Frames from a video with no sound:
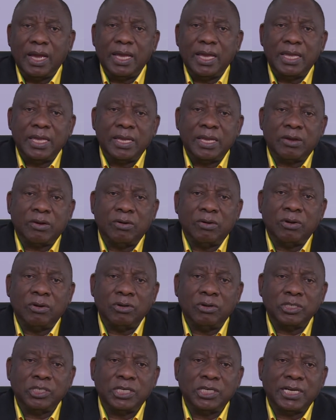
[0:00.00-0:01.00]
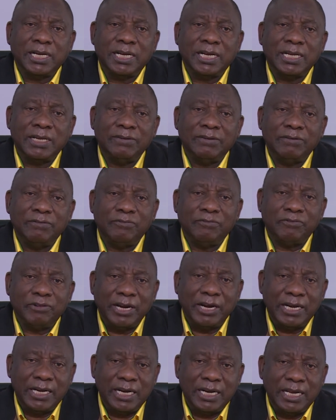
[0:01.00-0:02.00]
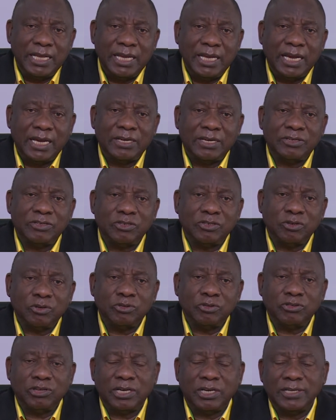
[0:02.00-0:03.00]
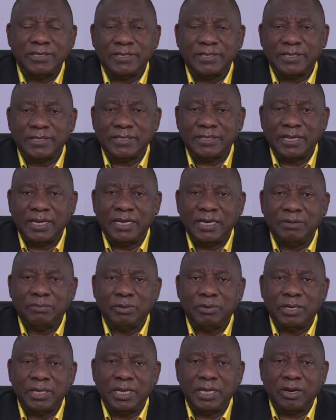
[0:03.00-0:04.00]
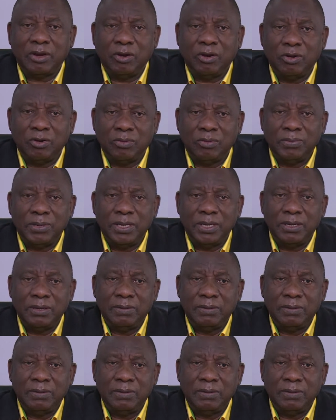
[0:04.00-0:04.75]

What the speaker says: ecologically friendly and socially sustainable economy